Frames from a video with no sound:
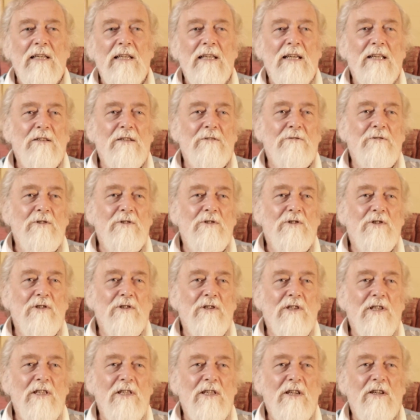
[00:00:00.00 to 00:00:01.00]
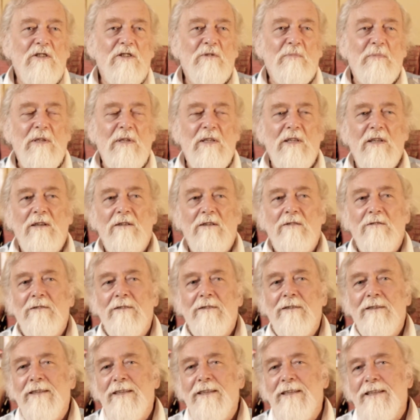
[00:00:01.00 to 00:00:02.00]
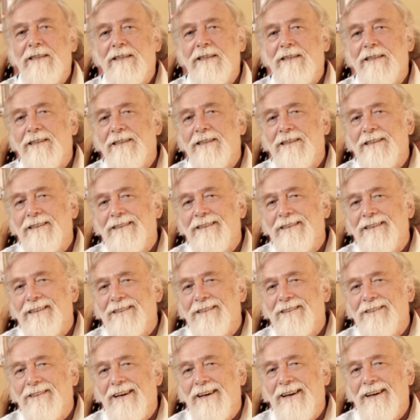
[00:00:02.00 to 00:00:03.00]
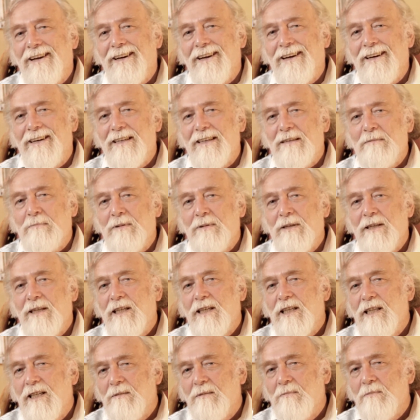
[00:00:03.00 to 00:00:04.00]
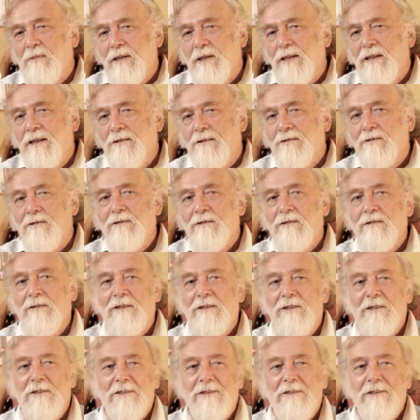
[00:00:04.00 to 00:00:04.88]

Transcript: Now, the future cannot be known exactly, but it can be known